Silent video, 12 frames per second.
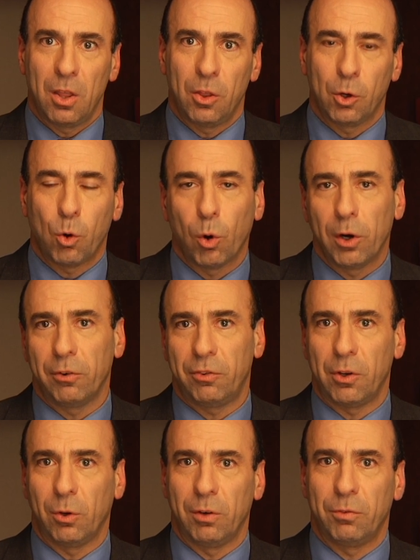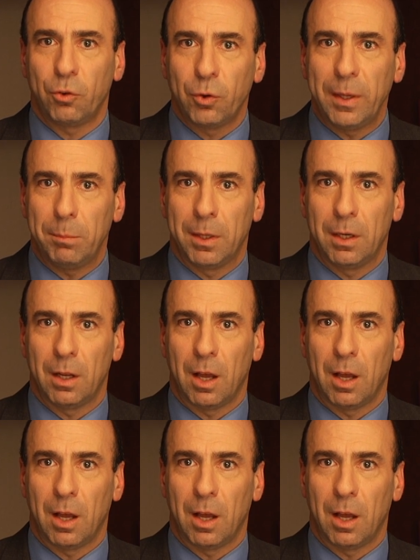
the cornerstone of treatment